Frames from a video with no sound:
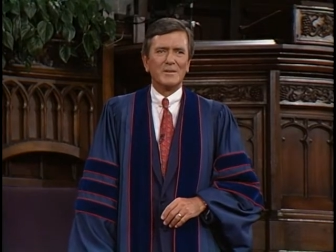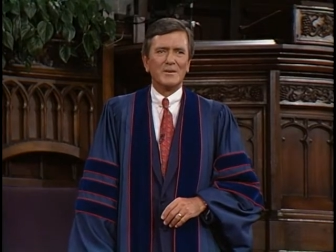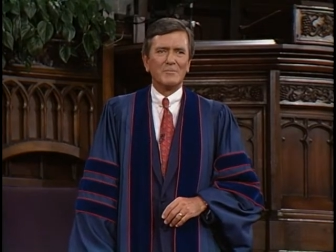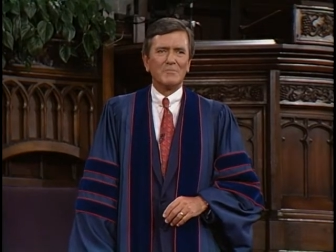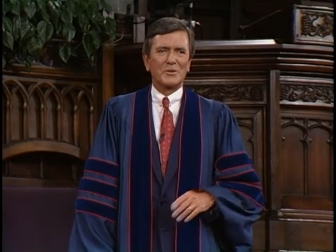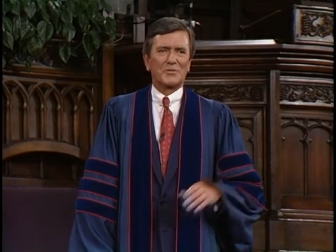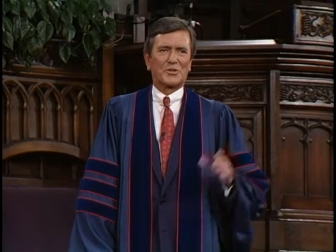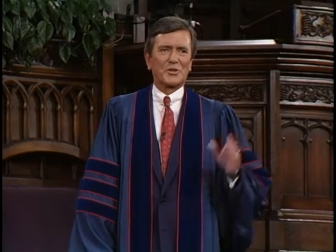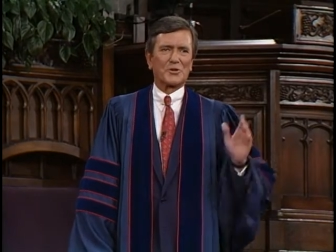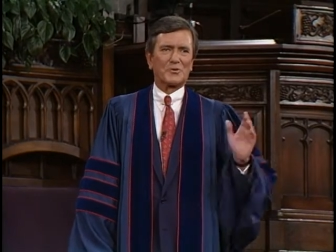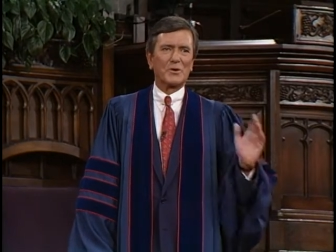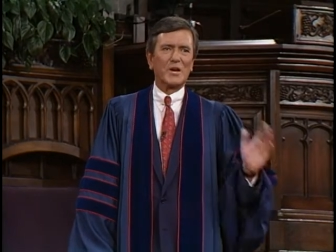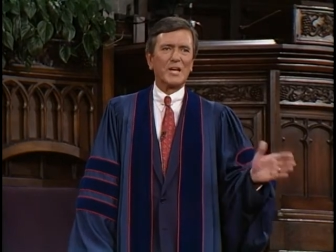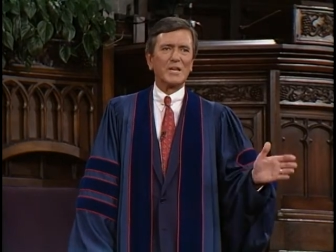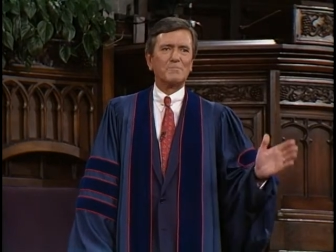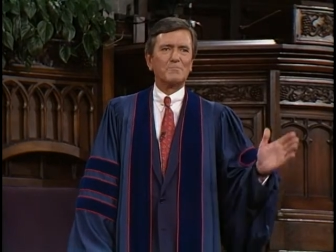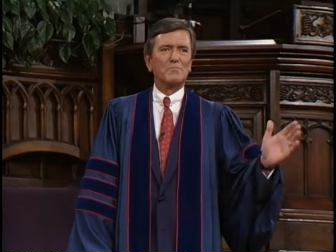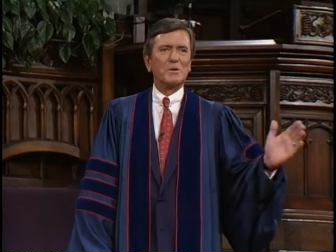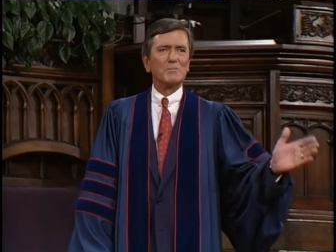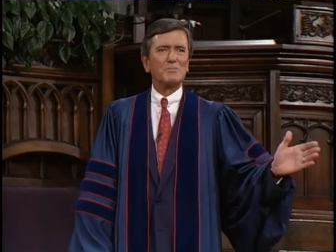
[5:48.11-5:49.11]
But the
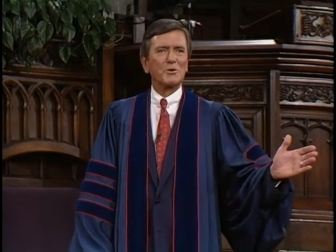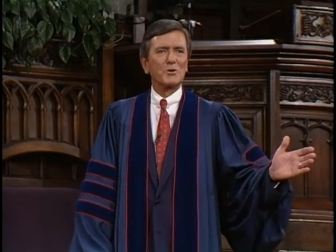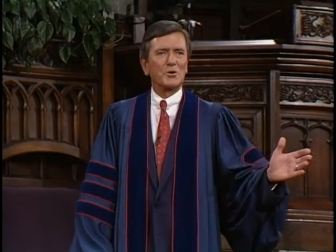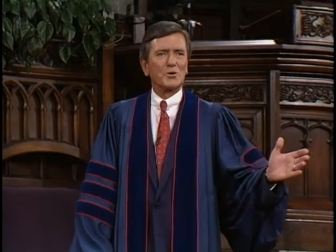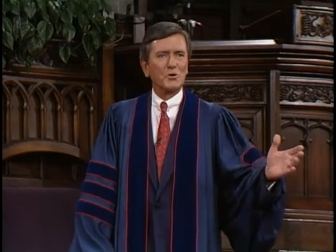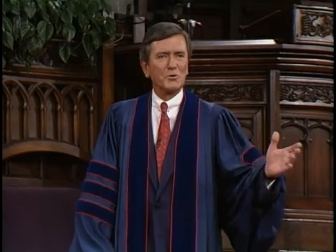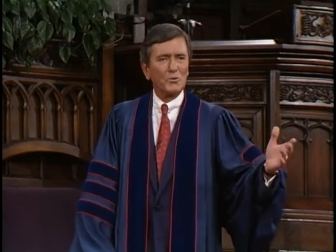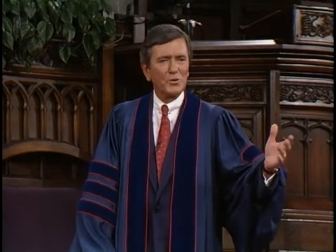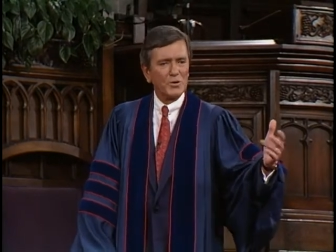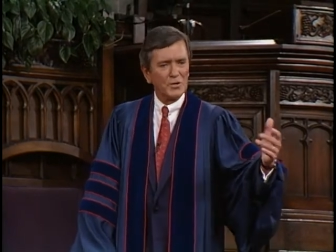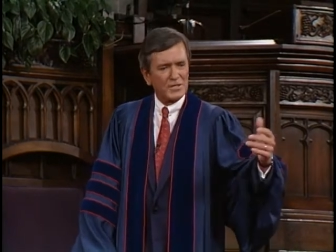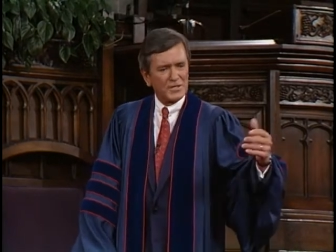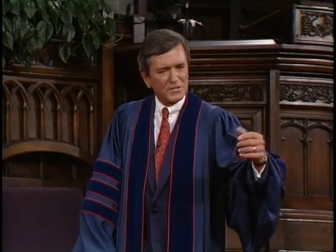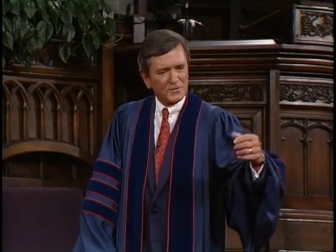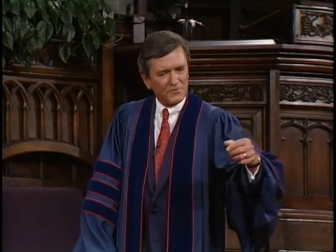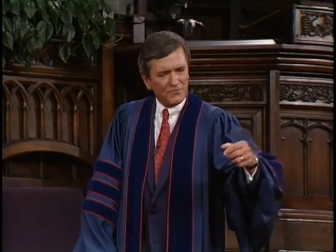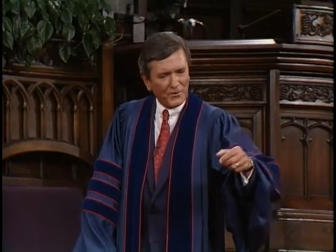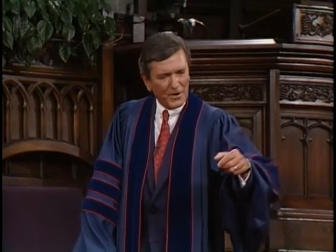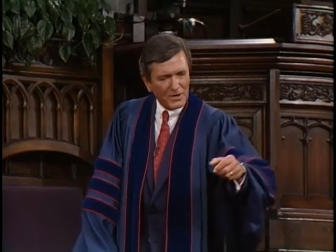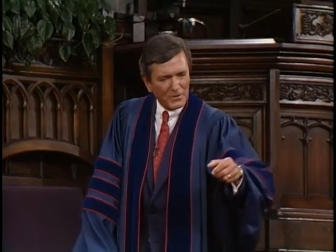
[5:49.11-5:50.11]
great biblical word has
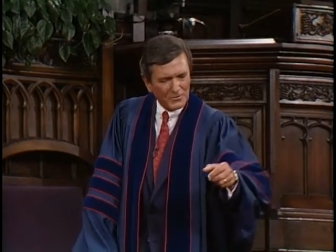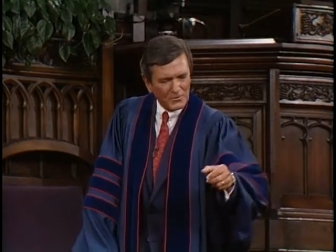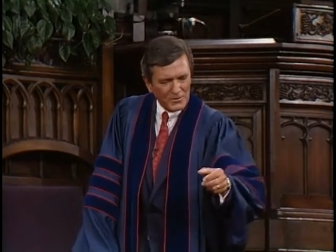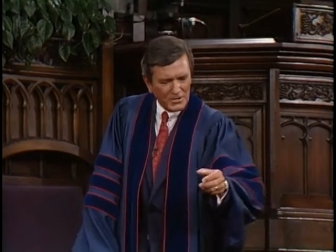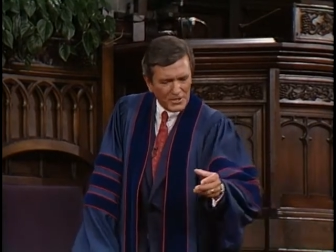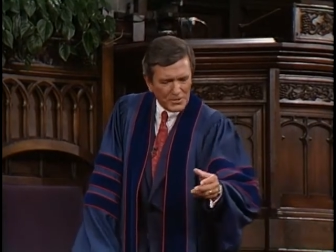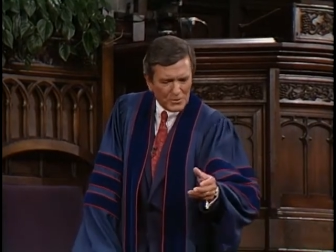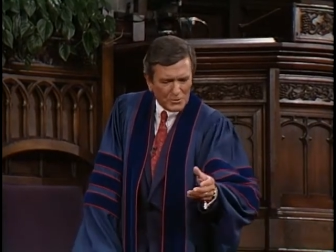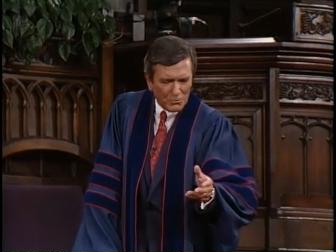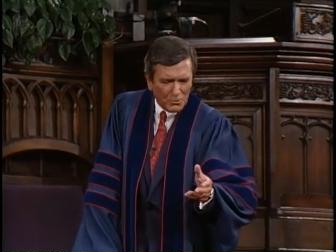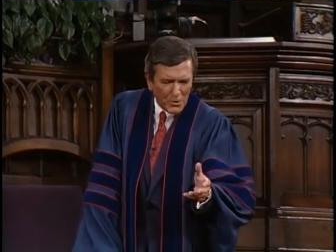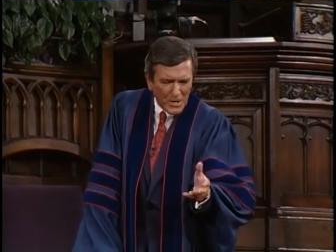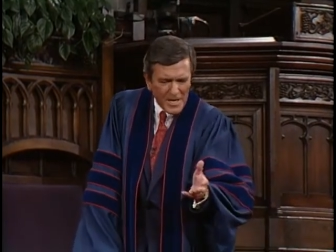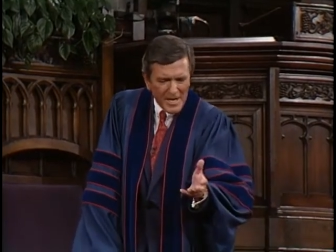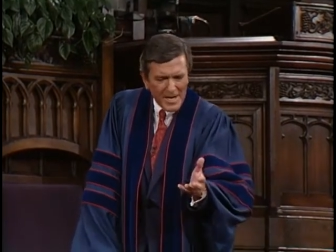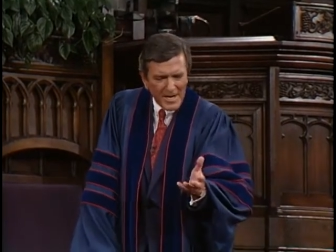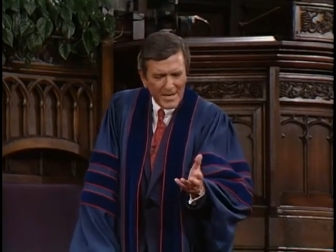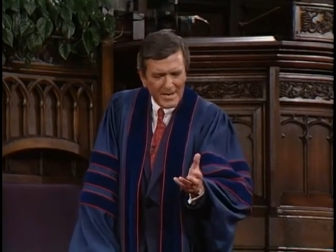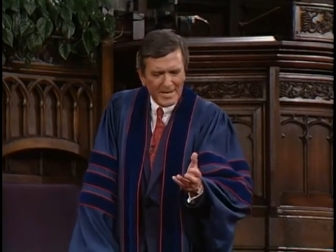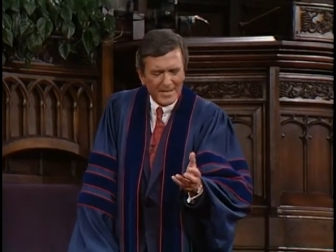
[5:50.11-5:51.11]
found its
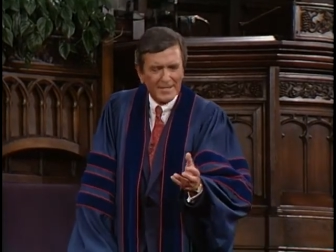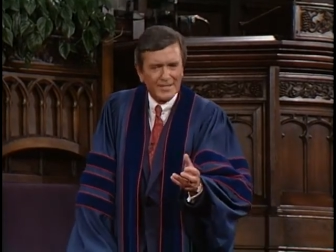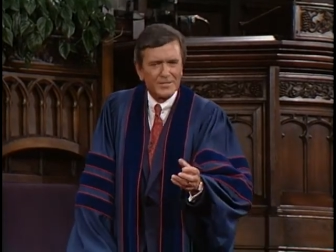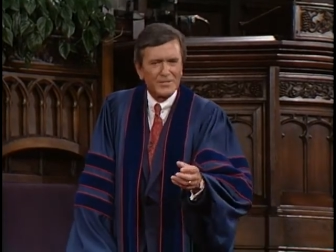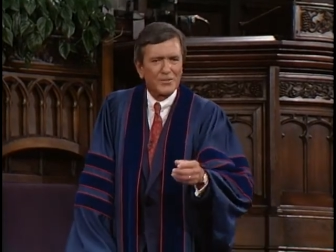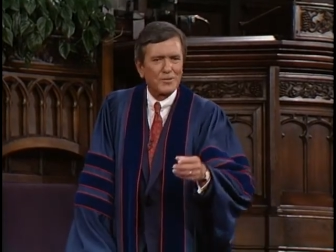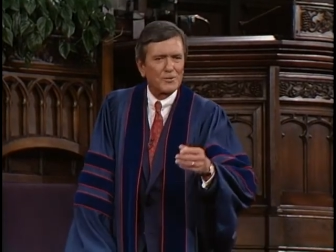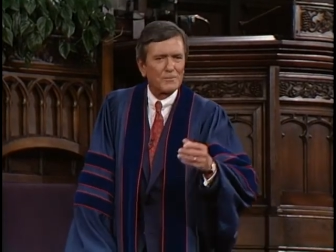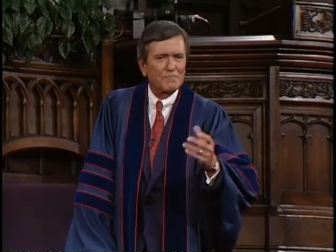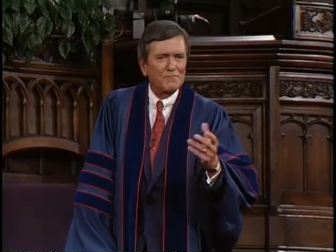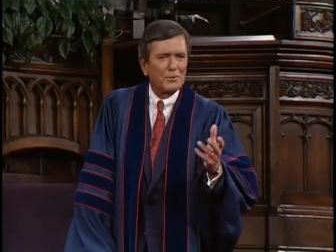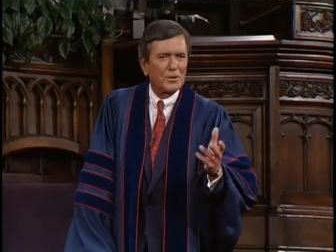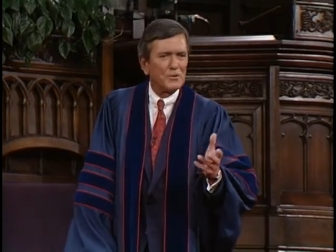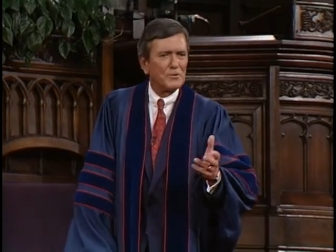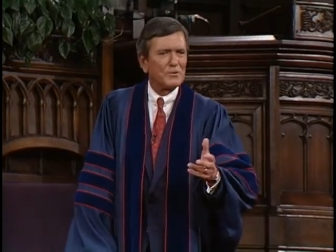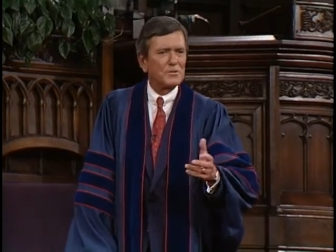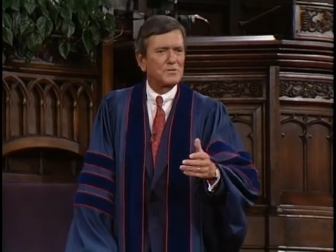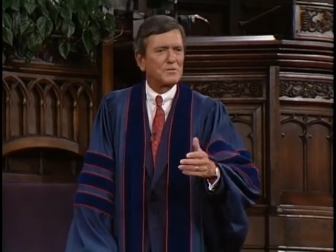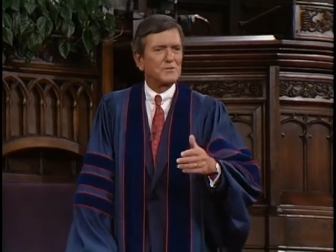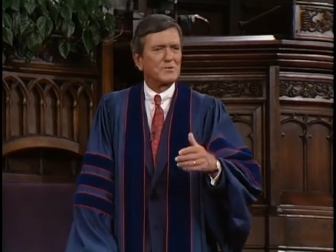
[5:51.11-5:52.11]
way into the
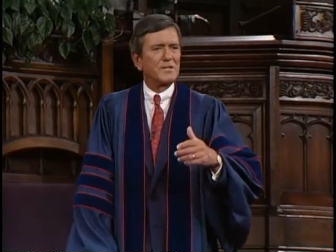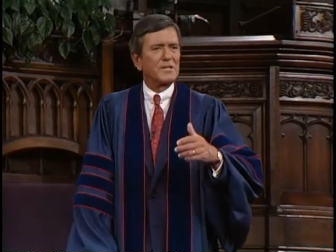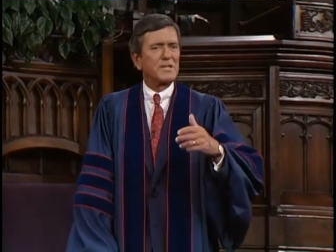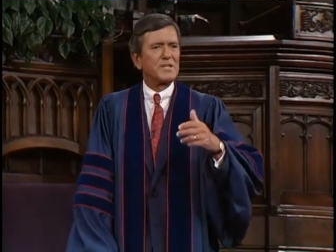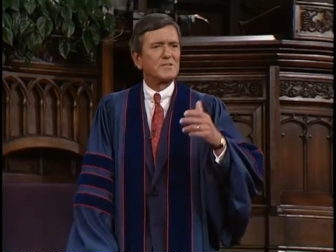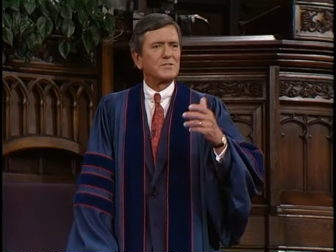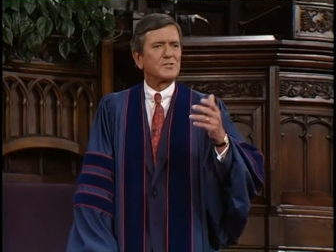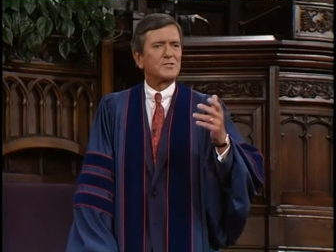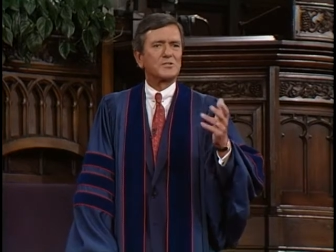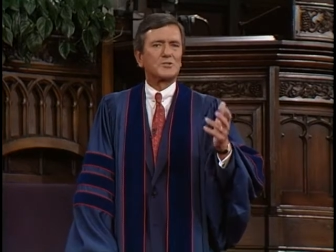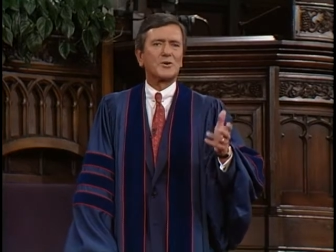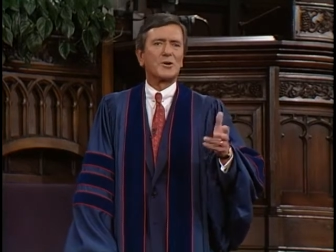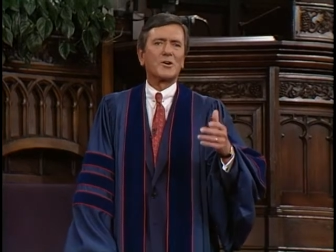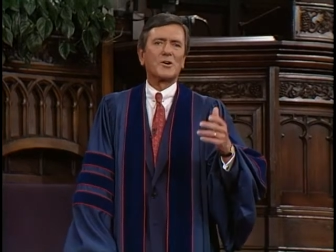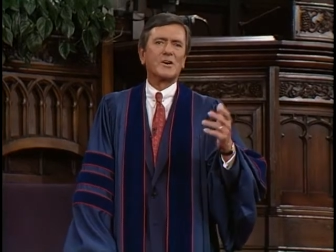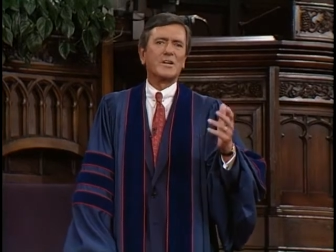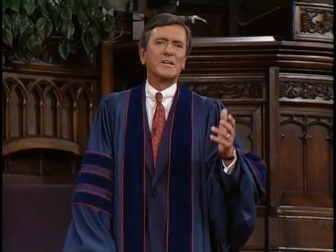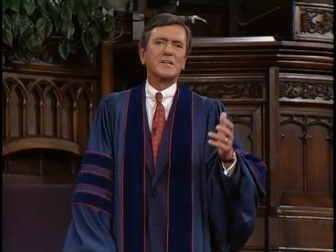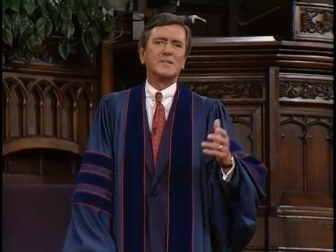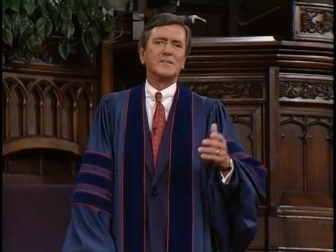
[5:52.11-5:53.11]
poetry and
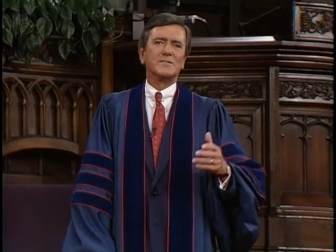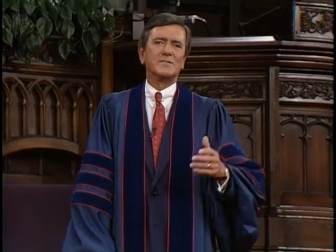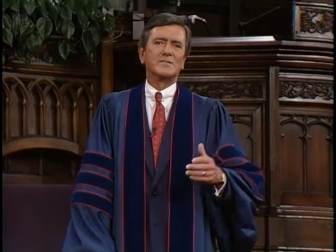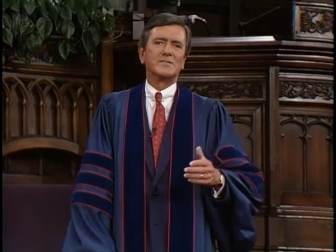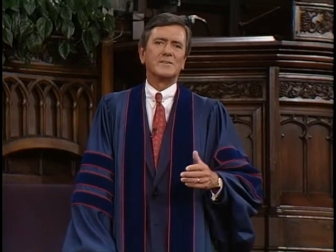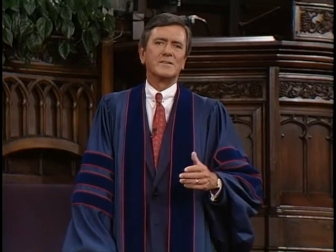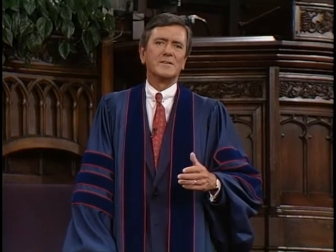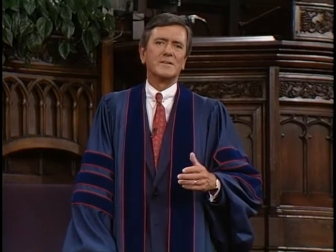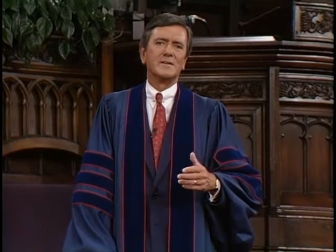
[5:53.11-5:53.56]
stories